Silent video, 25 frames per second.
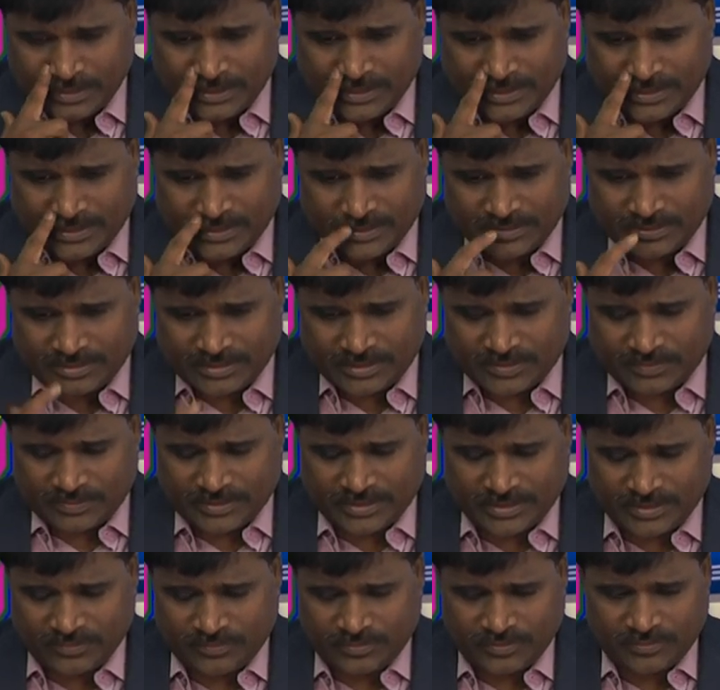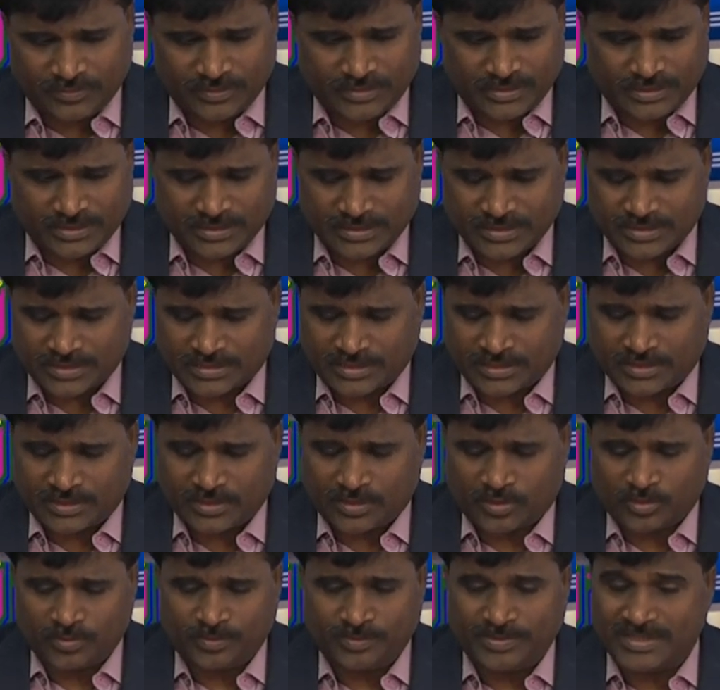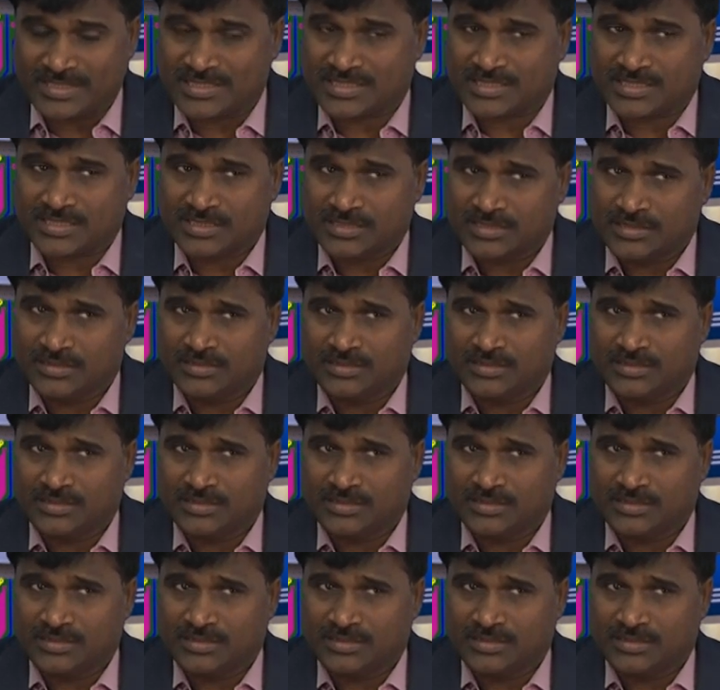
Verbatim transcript: and that way we will understand how best